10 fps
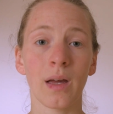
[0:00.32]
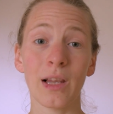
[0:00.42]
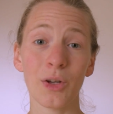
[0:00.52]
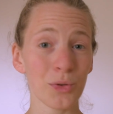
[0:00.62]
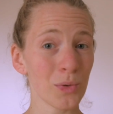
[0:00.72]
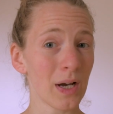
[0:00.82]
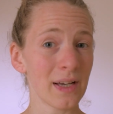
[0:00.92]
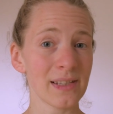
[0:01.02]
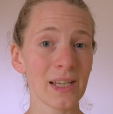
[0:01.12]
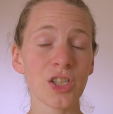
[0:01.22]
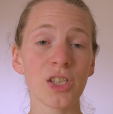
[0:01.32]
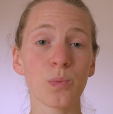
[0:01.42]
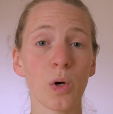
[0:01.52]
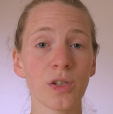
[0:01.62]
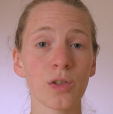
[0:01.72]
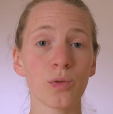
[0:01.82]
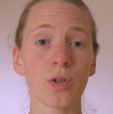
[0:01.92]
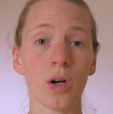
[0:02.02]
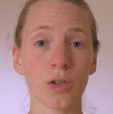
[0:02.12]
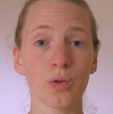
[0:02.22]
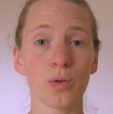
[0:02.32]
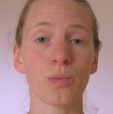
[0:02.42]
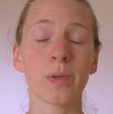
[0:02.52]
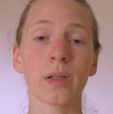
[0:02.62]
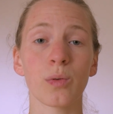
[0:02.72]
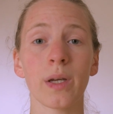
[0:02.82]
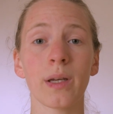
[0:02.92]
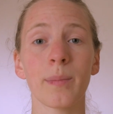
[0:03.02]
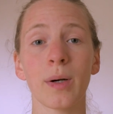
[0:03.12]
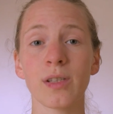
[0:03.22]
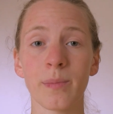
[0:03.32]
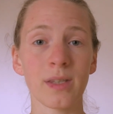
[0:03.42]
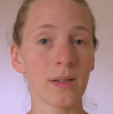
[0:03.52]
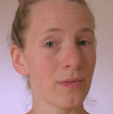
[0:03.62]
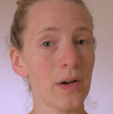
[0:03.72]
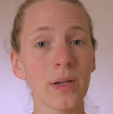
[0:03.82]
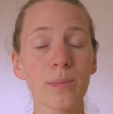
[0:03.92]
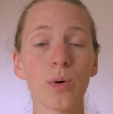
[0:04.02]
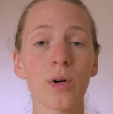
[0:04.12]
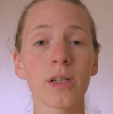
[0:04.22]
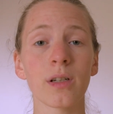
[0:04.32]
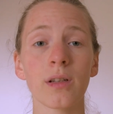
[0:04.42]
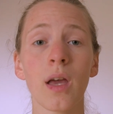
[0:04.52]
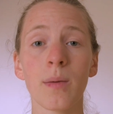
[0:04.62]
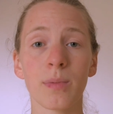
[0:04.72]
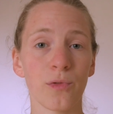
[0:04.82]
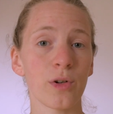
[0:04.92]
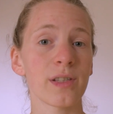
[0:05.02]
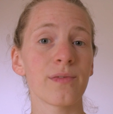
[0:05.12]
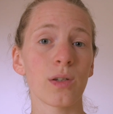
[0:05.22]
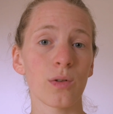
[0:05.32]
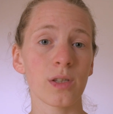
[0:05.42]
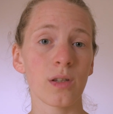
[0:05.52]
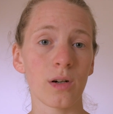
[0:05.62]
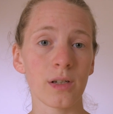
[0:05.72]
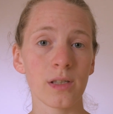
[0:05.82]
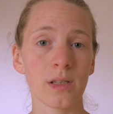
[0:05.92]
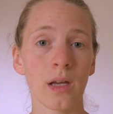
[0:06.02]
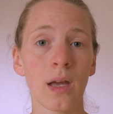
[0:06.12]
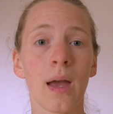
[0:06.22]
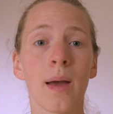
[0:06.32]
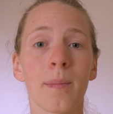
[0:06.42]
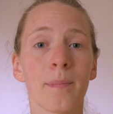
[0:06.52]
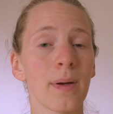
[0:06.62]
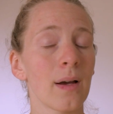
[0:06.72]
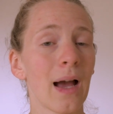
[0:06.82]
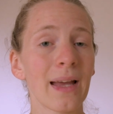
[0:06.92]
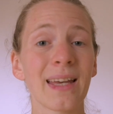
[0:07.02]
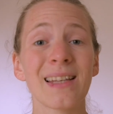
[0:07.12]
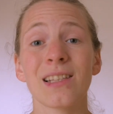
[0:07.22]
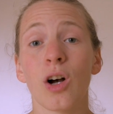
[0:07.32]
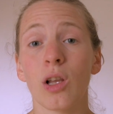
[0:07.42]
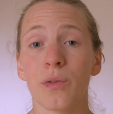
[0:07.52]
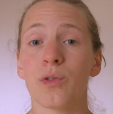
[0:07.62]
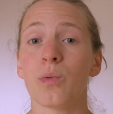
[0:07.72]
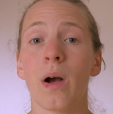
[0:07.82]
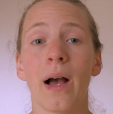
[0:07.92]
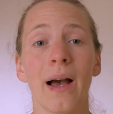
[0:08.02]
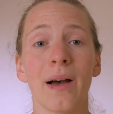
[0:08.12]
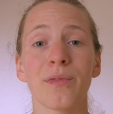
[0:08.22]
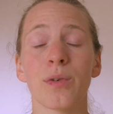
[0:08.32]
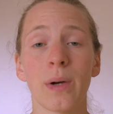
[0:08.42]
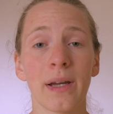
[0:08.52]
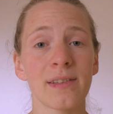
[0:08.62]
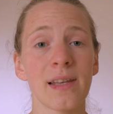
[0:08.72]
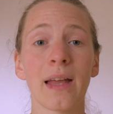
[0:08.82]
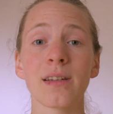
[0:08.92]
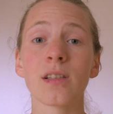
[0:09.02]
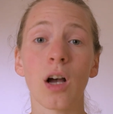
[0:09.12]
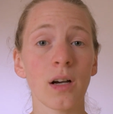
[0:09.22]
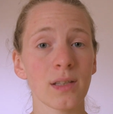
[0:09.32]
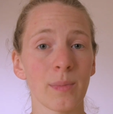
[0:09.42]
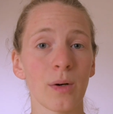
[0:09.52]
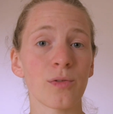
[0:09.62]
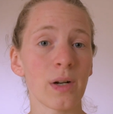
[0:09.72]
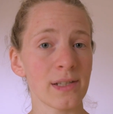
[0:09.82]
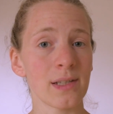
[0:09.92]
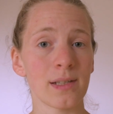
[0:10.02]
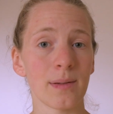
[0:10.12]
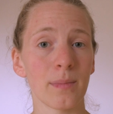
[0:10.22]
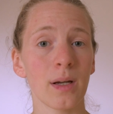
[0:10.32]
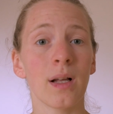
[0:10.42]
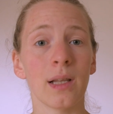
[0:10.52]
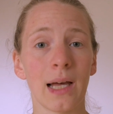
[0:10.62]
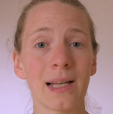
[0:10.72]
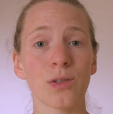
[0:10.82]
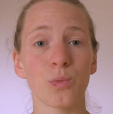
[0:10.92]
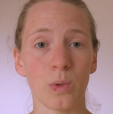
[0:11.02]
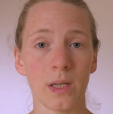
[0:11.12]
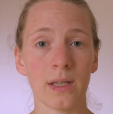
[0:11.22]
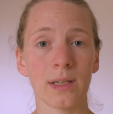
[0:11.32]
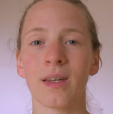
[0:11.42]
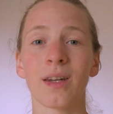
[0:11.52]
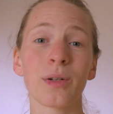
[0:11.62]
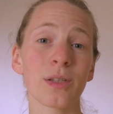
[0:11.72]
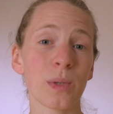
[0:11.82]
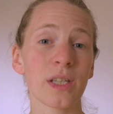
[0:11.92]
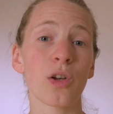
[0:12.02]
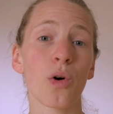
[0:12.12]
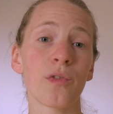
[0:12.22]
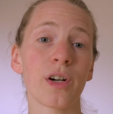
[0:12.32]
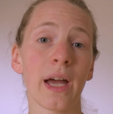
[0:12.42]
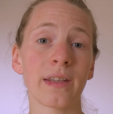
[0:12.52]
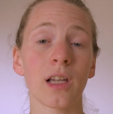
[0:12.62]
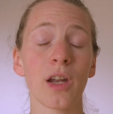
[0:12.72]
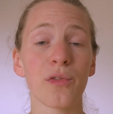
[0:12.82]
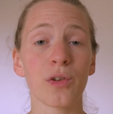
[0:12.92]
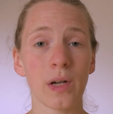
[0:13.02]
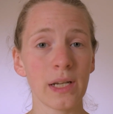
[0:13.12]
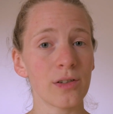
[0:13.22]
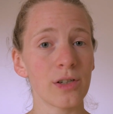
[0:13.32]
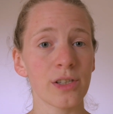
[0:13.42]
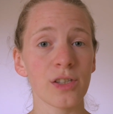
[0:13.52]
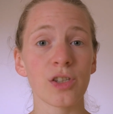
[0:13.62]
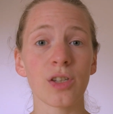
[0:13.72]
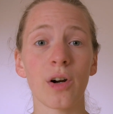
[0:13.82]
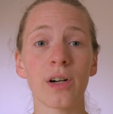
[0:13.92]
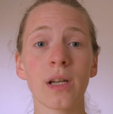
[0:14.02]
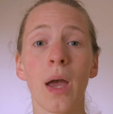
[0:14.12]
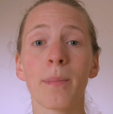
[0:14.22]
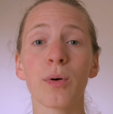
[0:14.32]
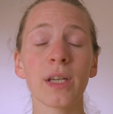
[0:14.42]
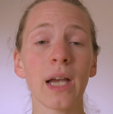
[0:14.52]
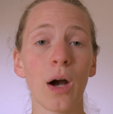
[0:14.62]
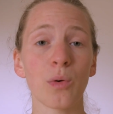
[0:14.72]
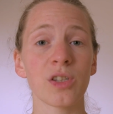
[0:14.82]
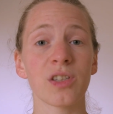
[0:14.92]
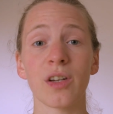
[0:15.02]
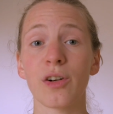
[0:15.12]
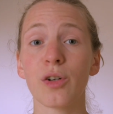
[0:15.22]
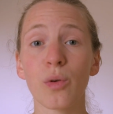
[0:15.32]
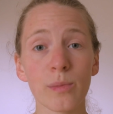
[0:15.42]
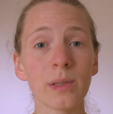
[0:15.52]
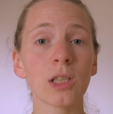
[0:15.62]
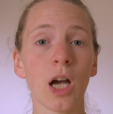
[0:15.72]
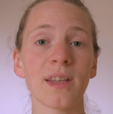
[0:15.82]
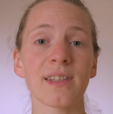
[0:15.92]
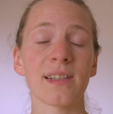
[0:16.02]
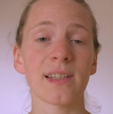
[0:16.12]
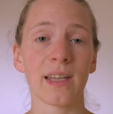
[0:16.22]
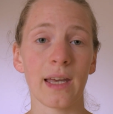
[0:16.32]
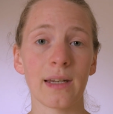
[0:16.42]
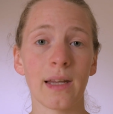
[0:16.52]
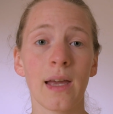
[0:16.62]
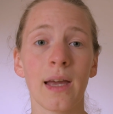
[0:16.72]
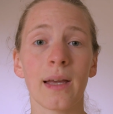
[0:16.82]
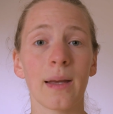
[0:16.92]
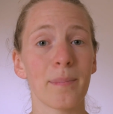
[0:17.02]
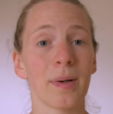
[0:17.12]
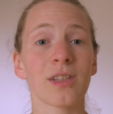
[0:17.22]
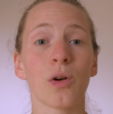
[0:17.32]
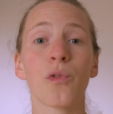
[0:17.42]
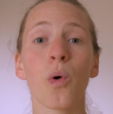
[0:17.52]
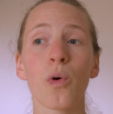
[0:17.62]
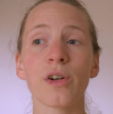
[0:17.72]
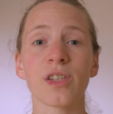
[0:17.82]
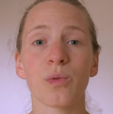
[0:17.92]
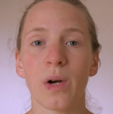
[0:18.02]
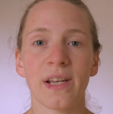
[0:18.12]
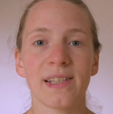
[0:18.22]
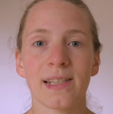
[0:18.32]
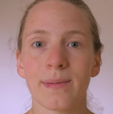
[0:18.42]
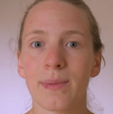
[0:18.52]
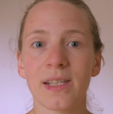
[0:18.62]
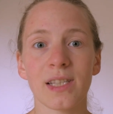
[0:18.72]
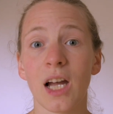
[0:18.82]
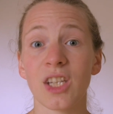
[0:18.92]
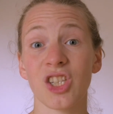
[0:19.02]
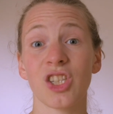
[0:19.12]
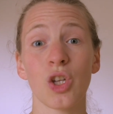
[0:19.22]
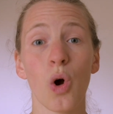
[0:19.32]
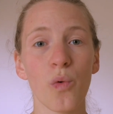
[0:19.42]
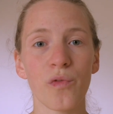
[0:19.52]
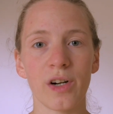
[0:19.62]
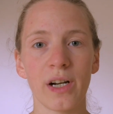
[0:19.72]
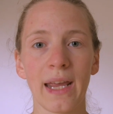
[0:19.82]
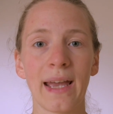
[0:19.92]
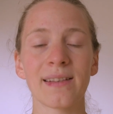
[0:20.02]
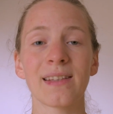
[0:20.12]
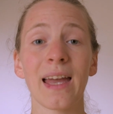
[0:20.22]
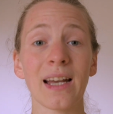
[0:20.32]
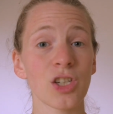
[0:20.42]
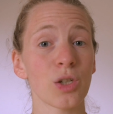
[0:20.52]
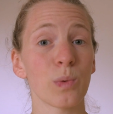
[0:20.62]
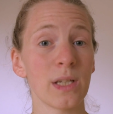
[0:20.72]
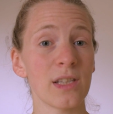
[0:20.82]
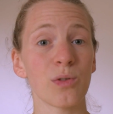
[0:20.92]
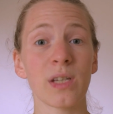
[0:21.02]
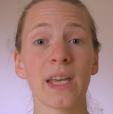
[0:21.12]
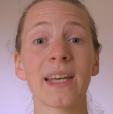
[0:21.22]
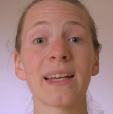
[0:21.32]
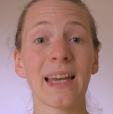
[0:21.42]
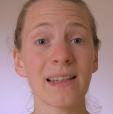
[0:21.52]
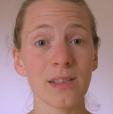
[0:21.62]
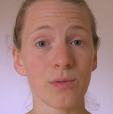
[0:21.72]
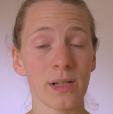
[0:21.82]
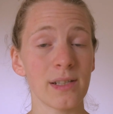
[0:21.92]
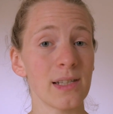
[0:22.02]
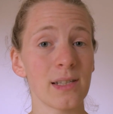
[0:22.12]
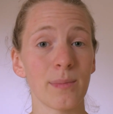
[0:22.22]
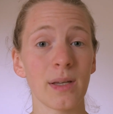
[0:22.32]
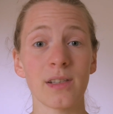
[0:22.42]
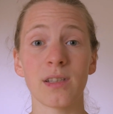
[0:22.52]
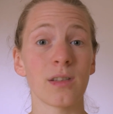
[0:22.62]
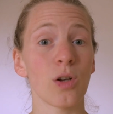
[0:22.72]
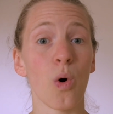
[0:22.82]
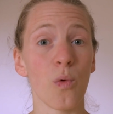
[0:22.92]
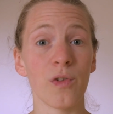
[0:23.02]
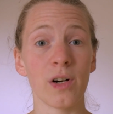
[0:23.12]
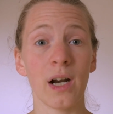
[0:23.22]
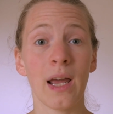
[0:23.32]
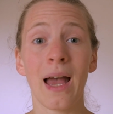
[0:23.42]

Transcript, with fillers: Hello you guys, I just wanted to talk to you real quick about something very important before this video starts. I guess all of you have read and talked about racism last week. Now this week is over and a lot of creators start putting out their normal content again. But of course, racism is not just over, and the action we need to take against racism isn't over